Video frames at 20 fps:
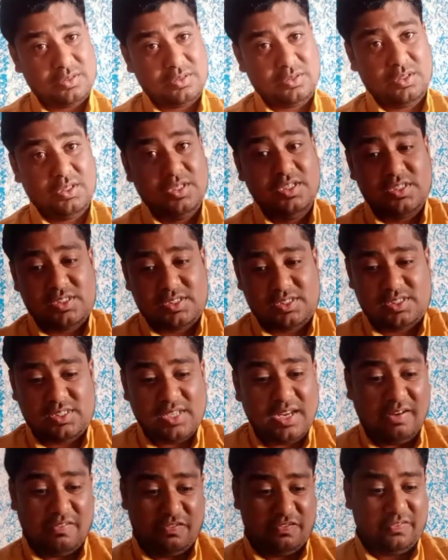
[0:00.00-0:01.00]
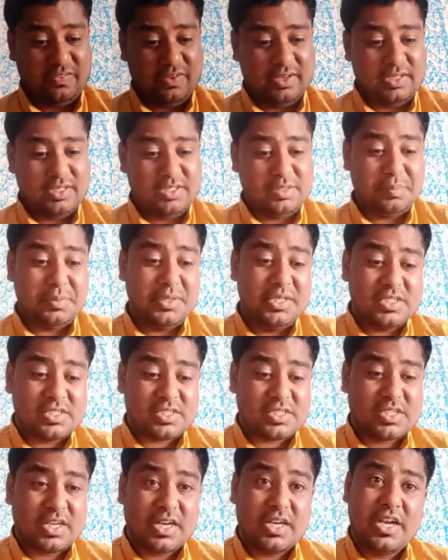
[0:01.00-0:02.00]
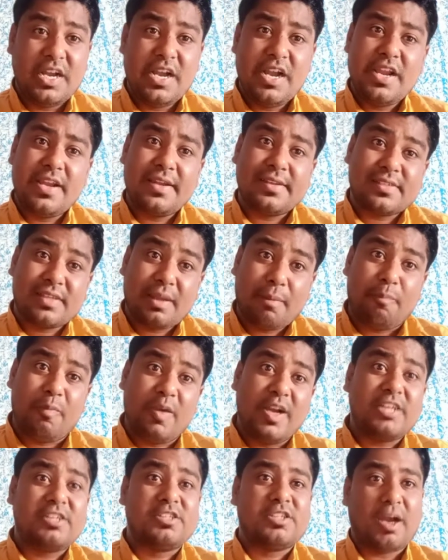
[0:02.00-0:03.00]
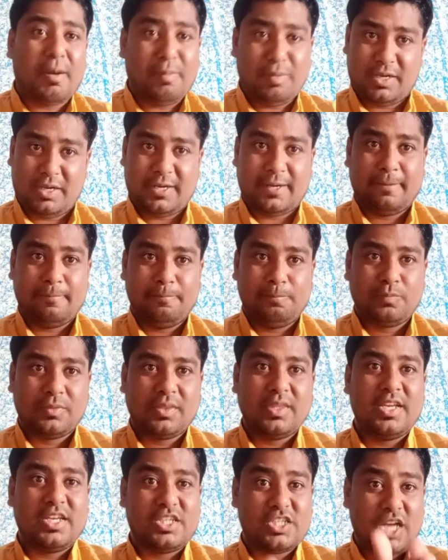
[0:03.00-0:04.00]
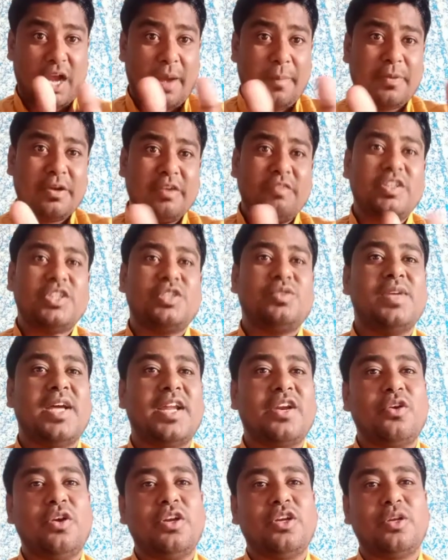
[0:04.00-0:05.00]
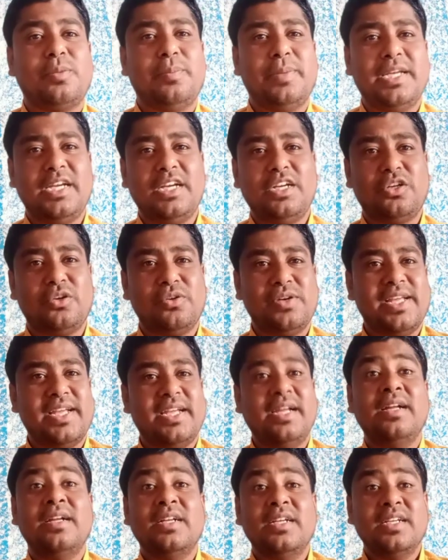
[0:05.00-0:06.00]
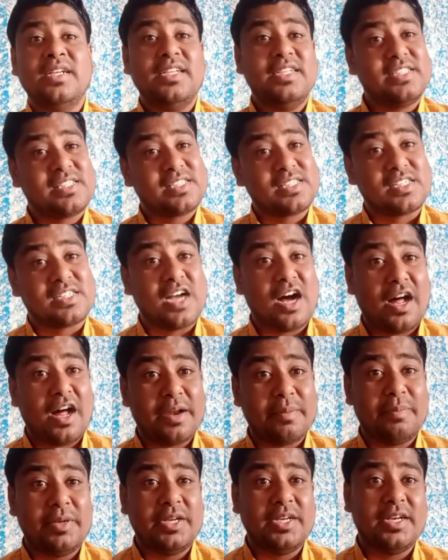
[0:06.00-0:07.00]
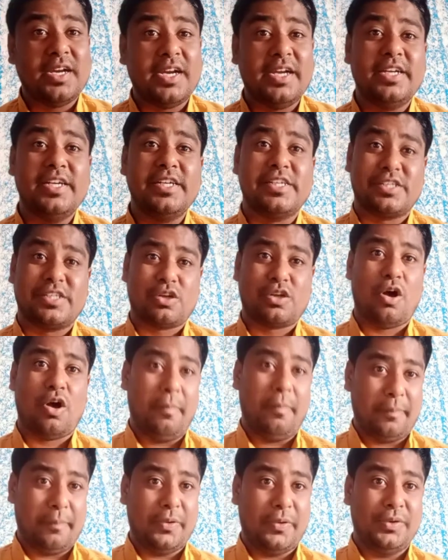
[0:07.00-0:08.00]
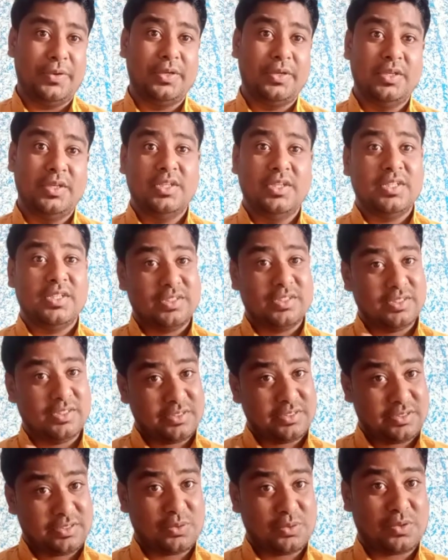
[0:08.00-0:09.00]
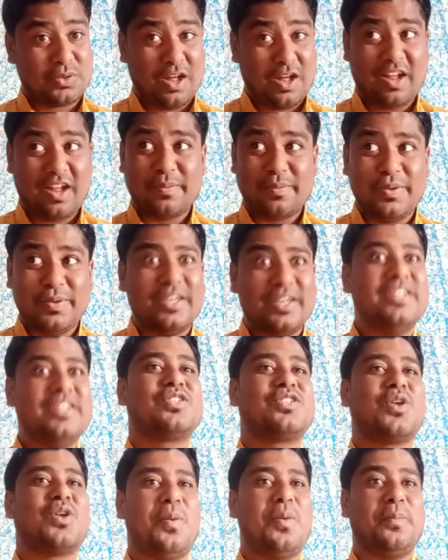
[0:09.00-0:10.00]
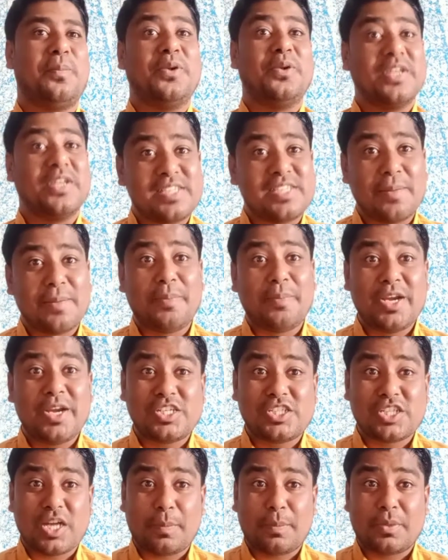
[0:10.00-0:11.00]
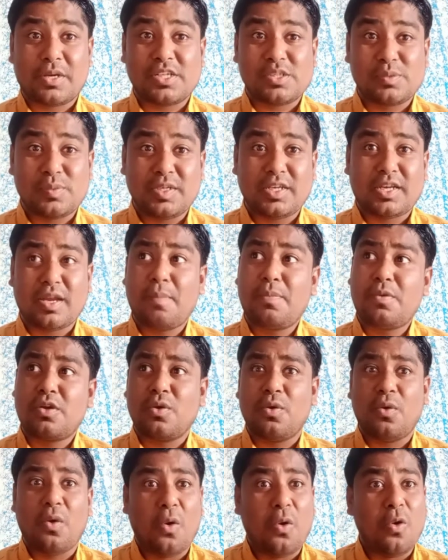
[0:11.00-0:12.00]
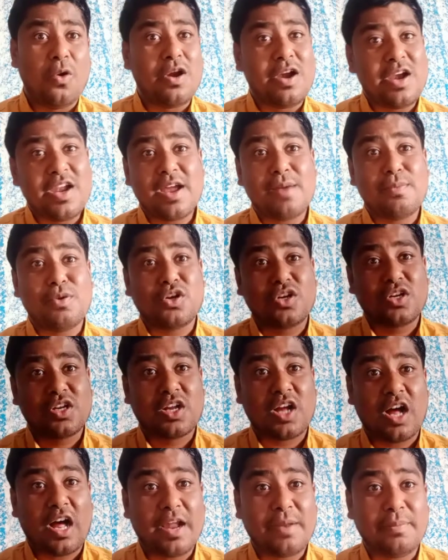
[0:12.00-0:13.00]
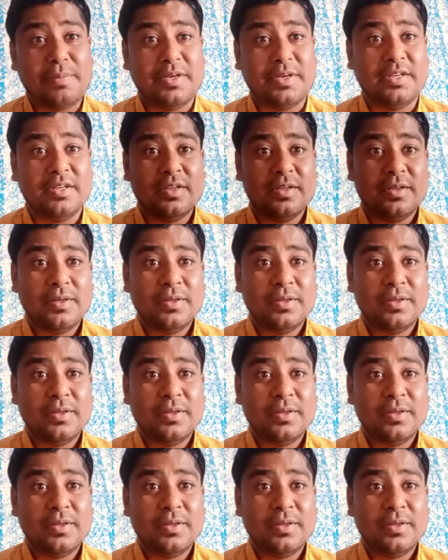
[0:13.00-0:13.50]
itself been studied in a separate chapter? The chapter which we are going to begin today is carbon and its compound. So carbon and its compound, a separate chapter has been kept only about carbon.